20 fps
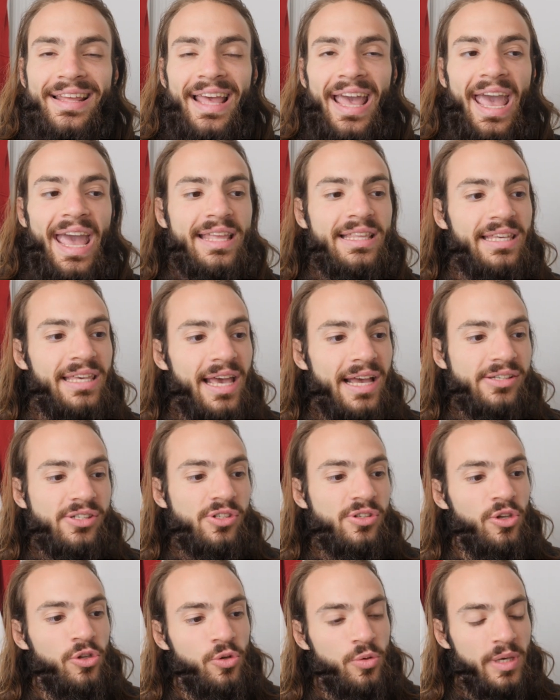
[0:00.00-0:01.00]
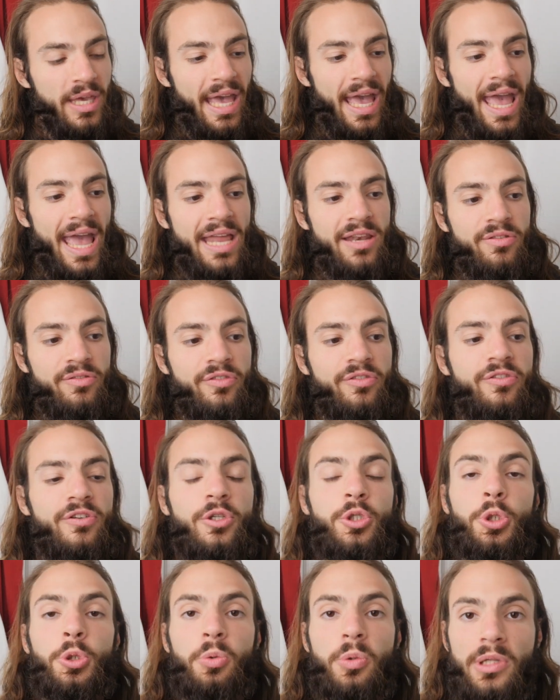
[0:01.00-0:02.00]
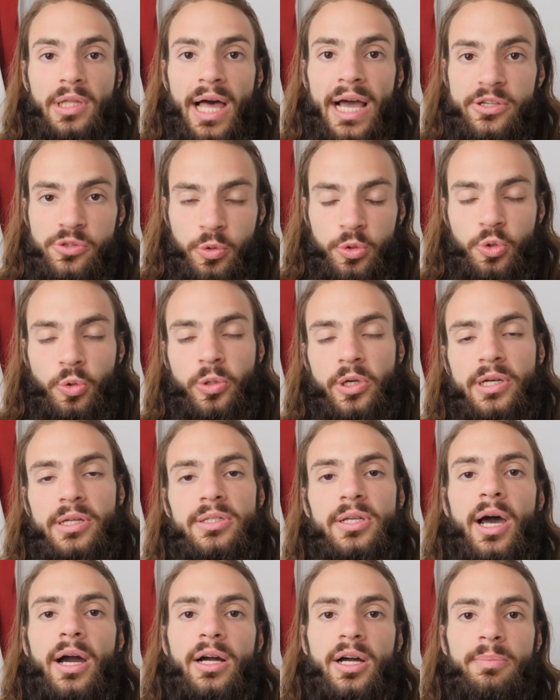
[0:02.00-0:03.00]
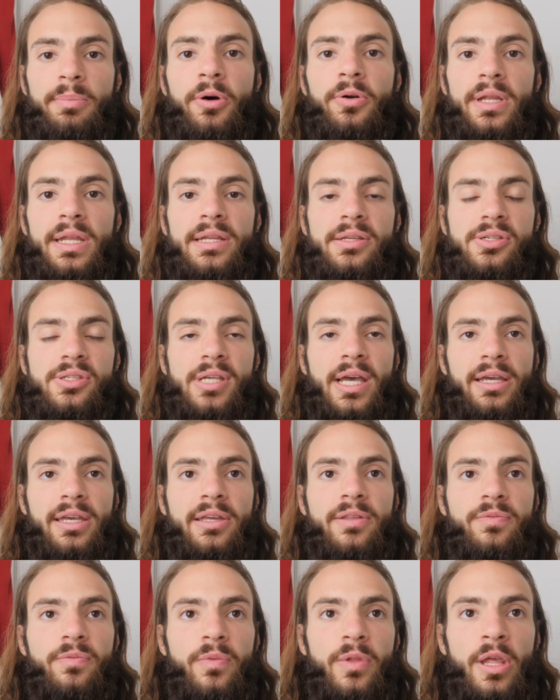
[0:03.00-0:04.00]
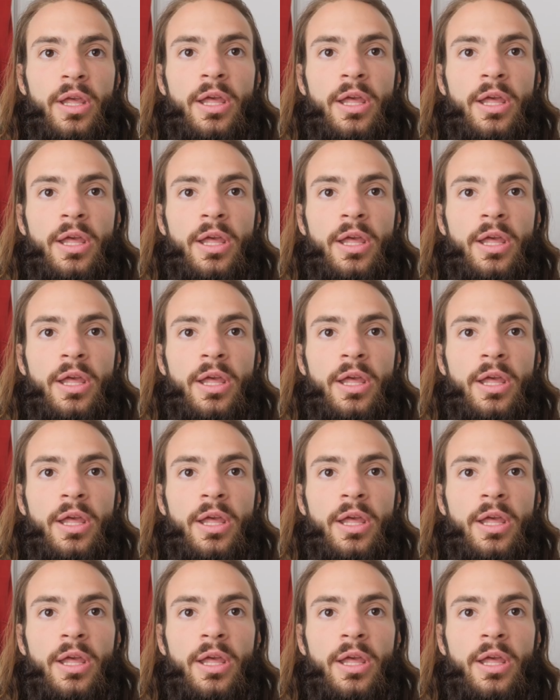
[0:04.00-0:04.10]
And yes, you can visualize, which we're going to talk about in a second.